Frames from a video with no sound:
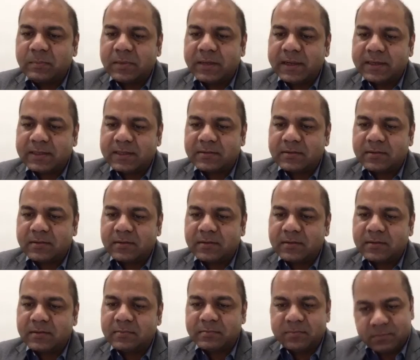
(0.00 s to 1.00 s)
placed
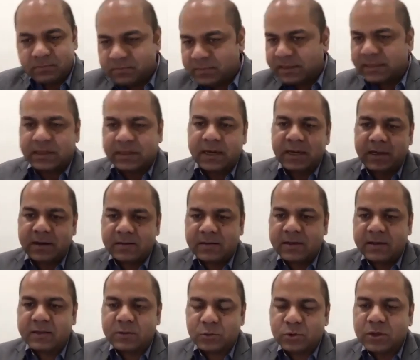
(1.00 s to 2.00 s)

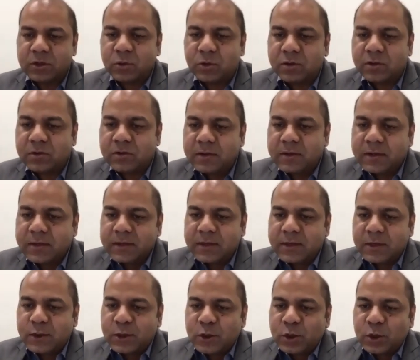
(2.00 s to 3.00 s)
entirely through the hood?
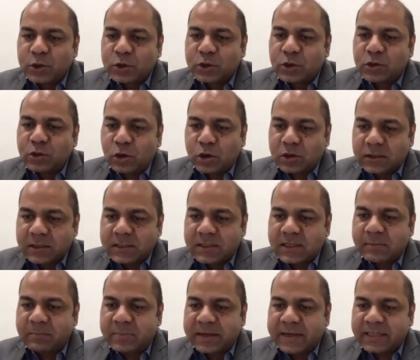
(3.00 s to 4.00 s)
So nozzles
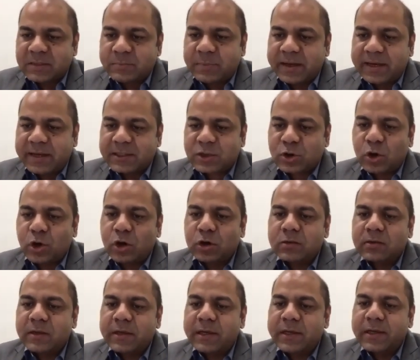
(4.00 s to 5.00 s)
are placed based
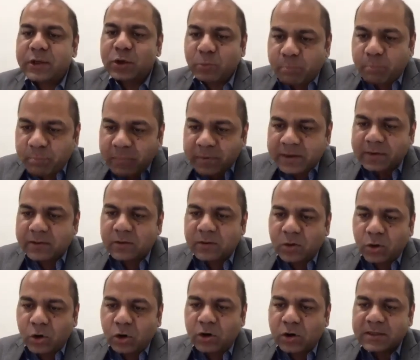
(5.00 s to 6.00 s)
on the equipment
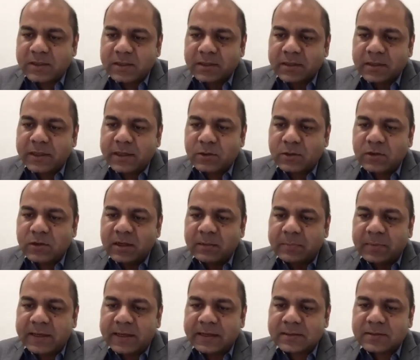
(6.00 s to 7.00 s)
or is it equally
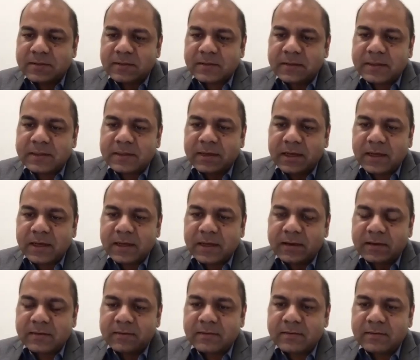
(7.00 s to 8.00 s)
placed
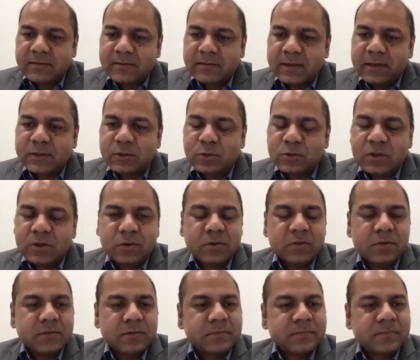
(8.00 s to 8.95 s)
entirely through the hood?